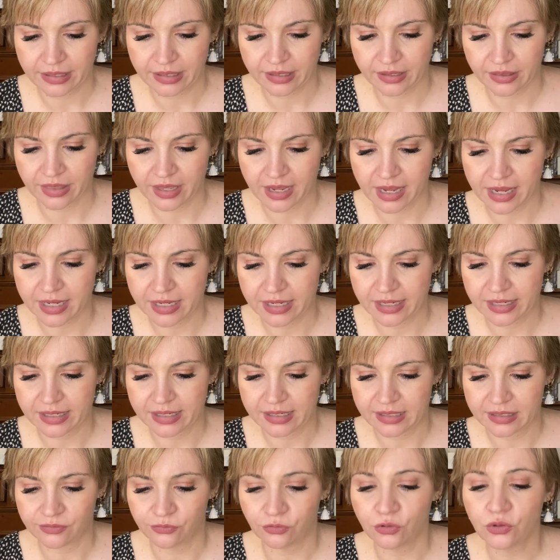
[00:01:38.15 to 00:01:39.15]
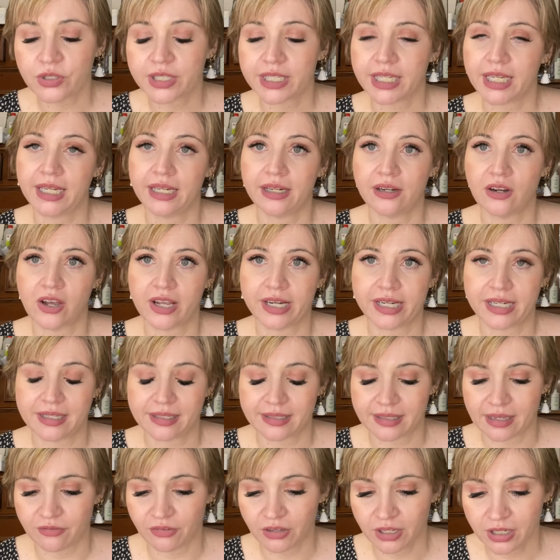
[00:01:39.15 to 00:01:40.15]
That is
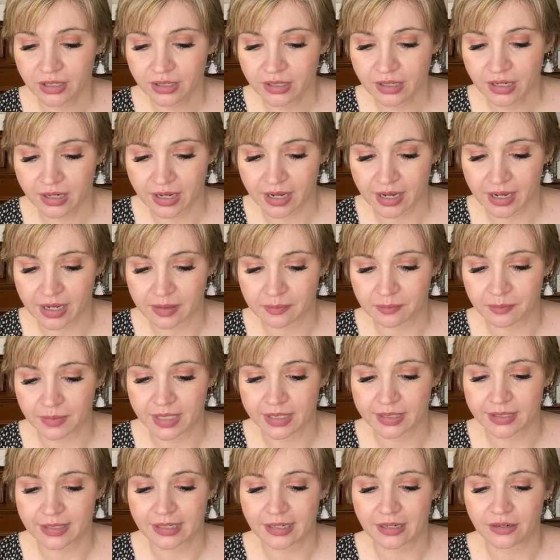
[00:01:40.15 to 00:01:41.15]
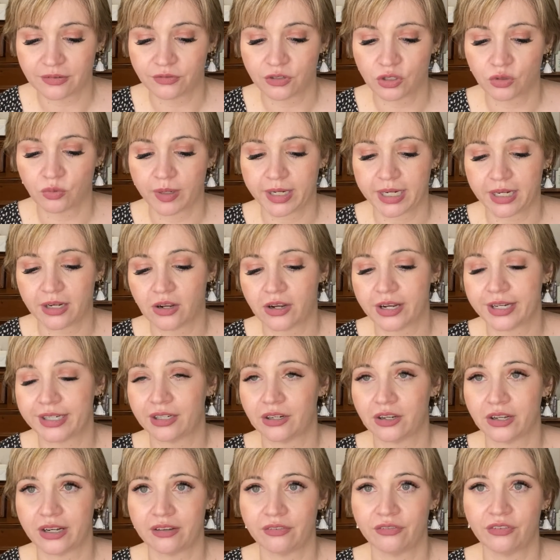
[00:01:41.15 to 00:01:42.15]
$14.97 instead of
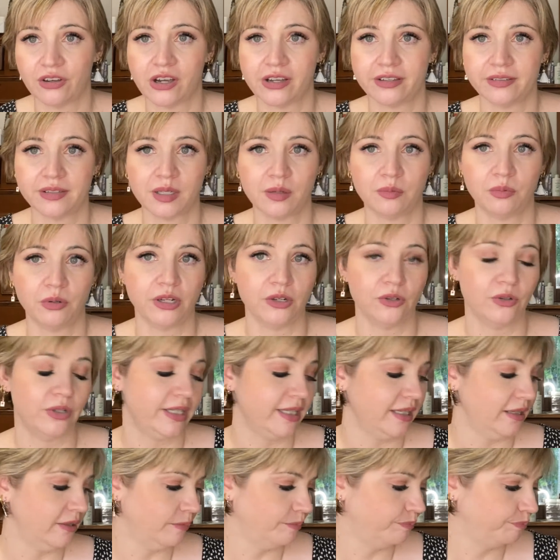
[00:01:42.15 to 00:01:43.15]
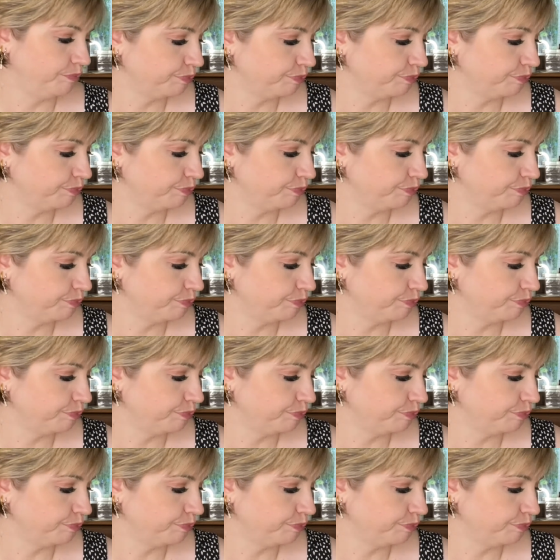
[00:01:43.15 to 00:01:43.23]
$29.95, so pretty good deal.